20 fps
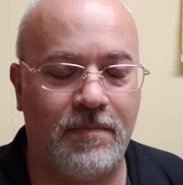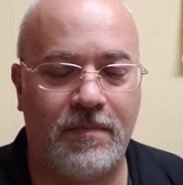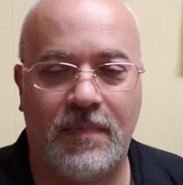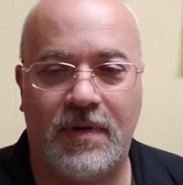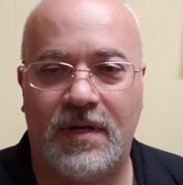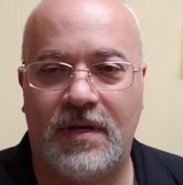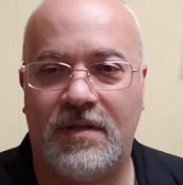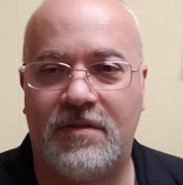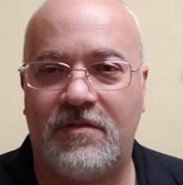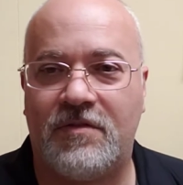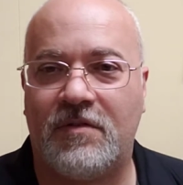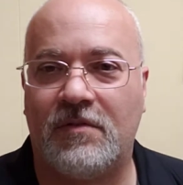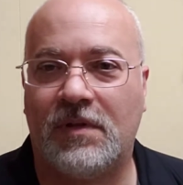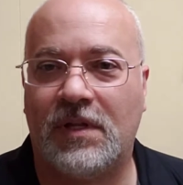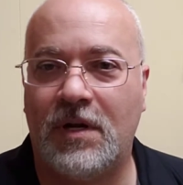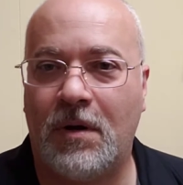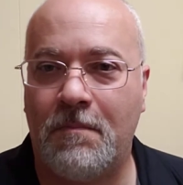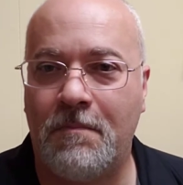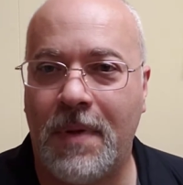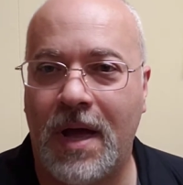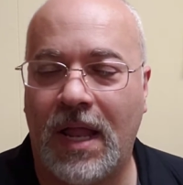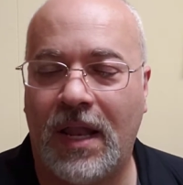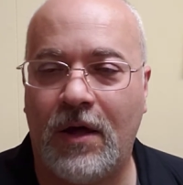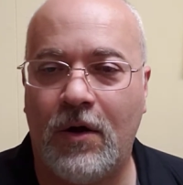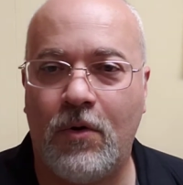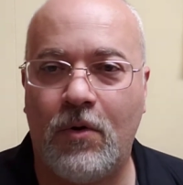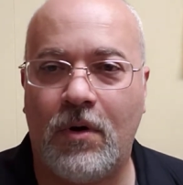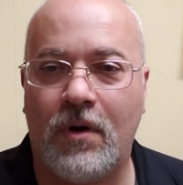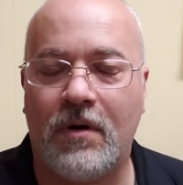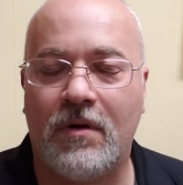It's a little
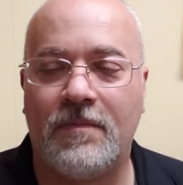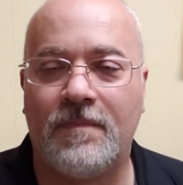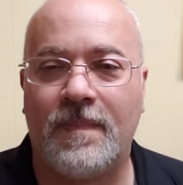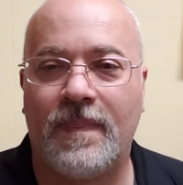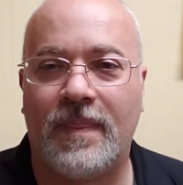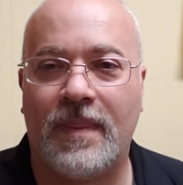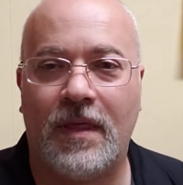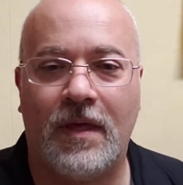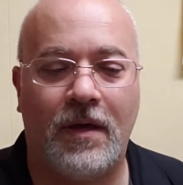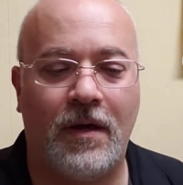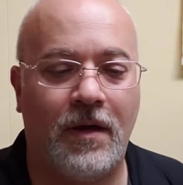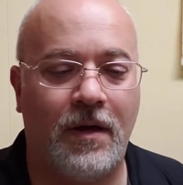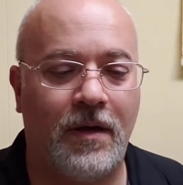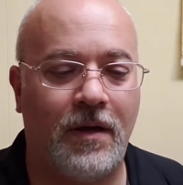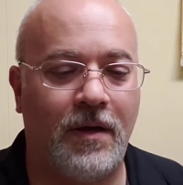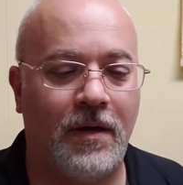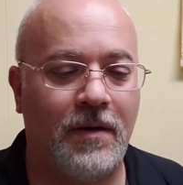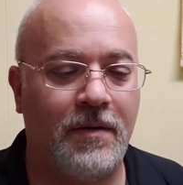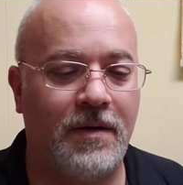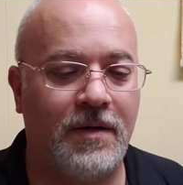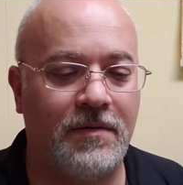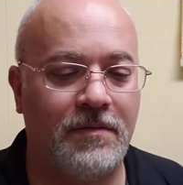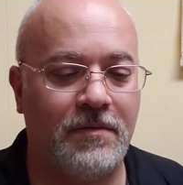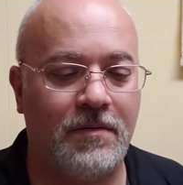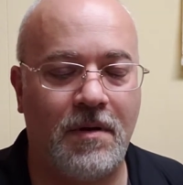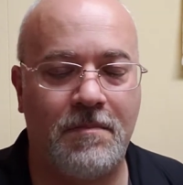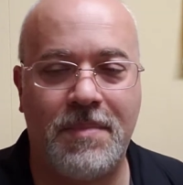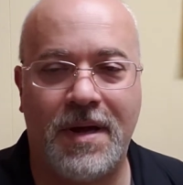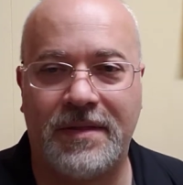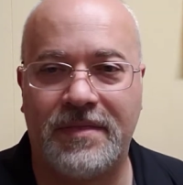mellower in
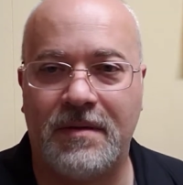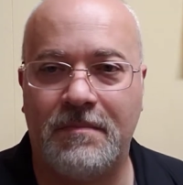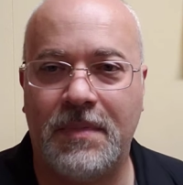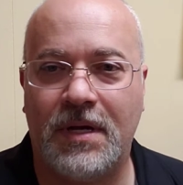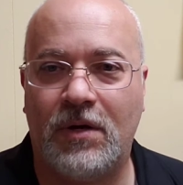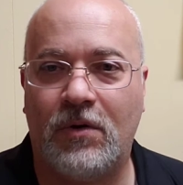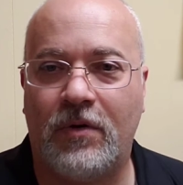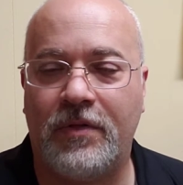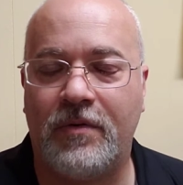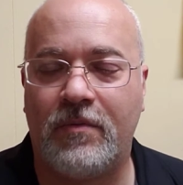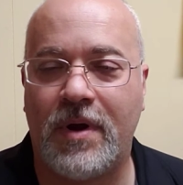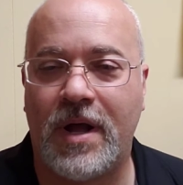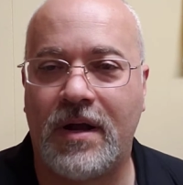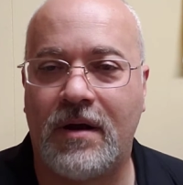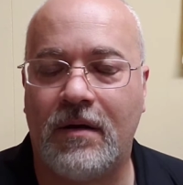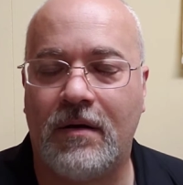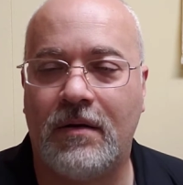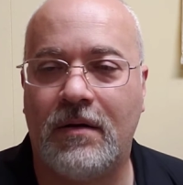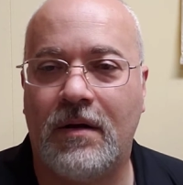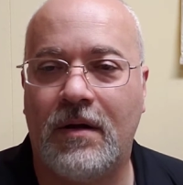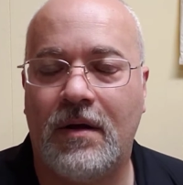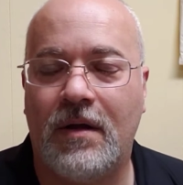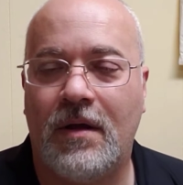about the middle of the record,